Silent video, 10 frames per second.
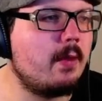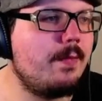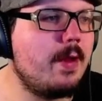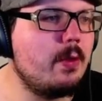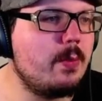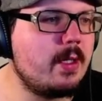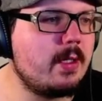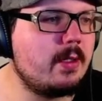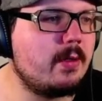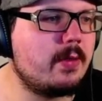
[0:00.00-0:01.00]
There'll
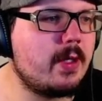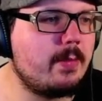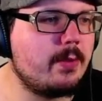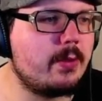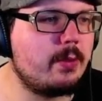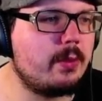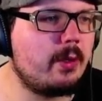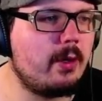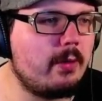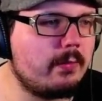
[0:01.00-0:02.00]
be some sort
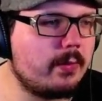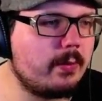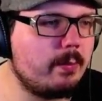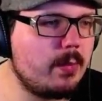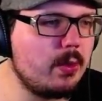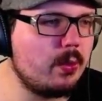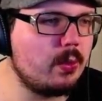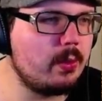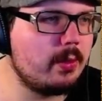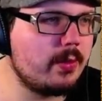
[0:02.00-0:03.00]
of
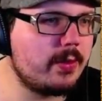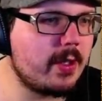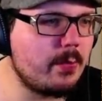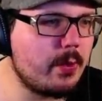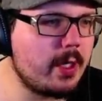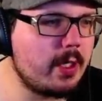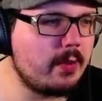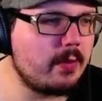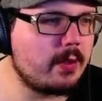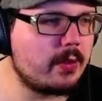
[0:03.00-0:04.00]
mule somewhere
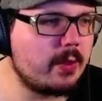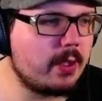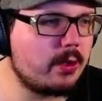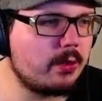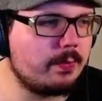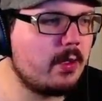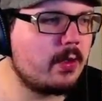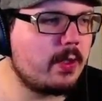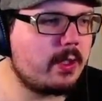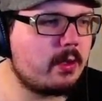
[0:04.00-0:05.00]
in this direction. So
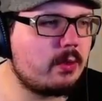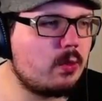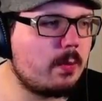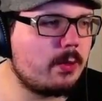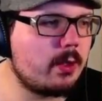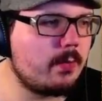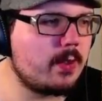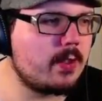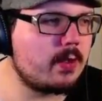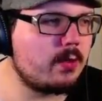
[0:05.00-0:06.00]
this is the dropship.
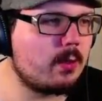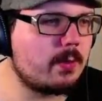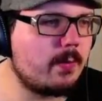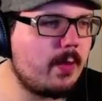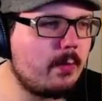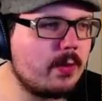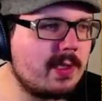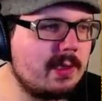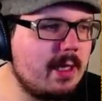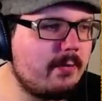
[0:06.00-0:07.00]
This is the dropship that was
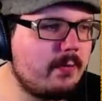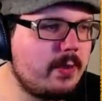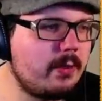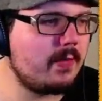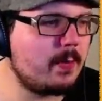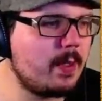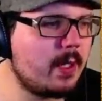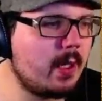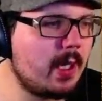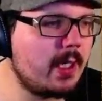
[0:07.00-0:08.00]
left
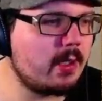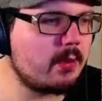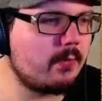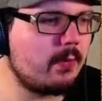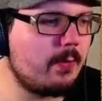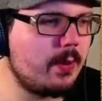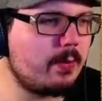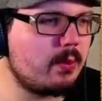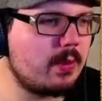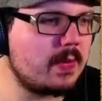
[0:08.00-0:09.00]
behind from the
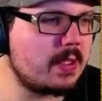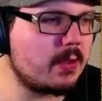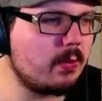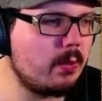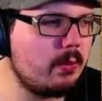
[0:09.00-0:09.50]
previous crew.